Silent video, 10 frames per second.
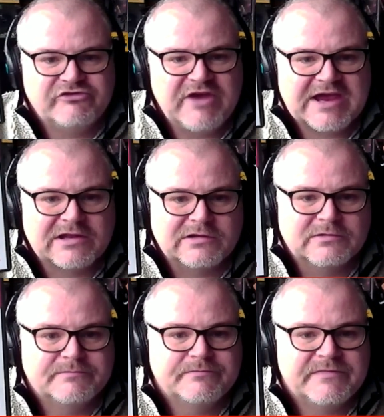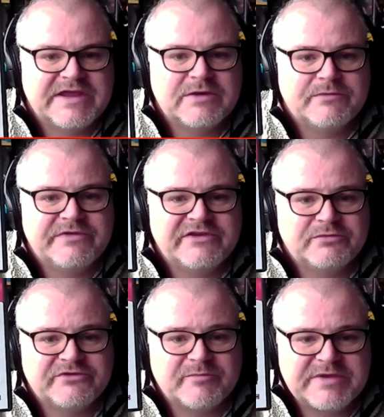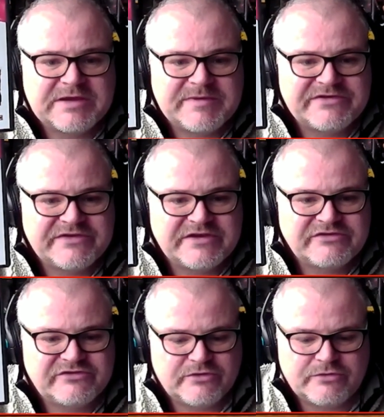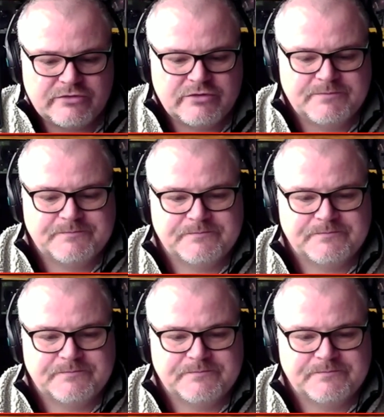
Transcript: Jekyll. It, this was a BBC show